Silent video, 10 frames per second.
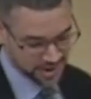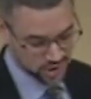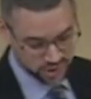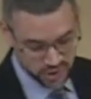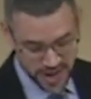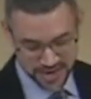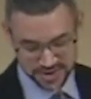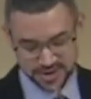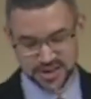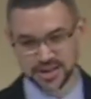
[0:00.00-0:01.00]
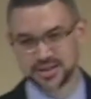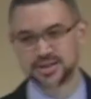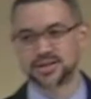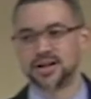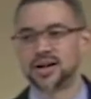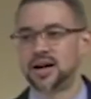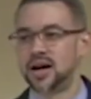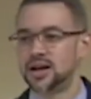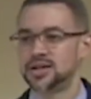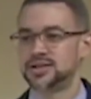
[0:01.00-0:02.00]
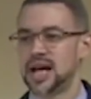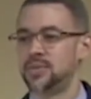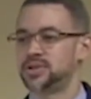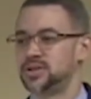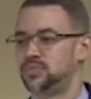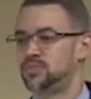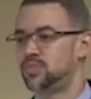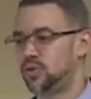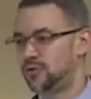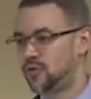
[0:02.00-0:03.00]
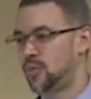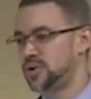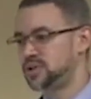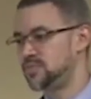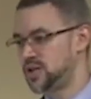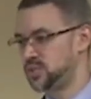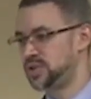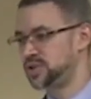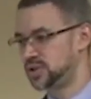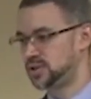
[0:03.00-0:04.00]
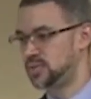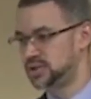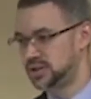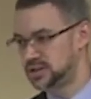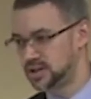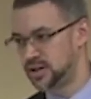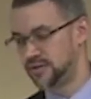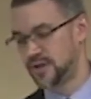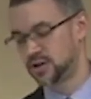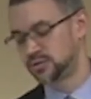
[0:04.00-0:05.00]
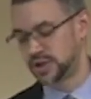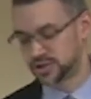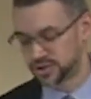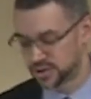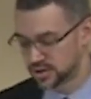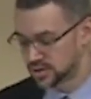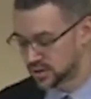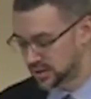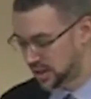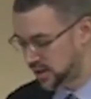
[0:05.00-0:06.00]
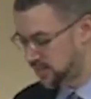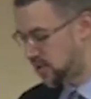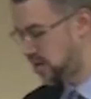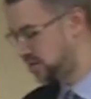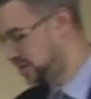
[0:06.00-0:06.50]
So in 2006, HUD established a performance measurement system. It's listed in the Federal Register, dated March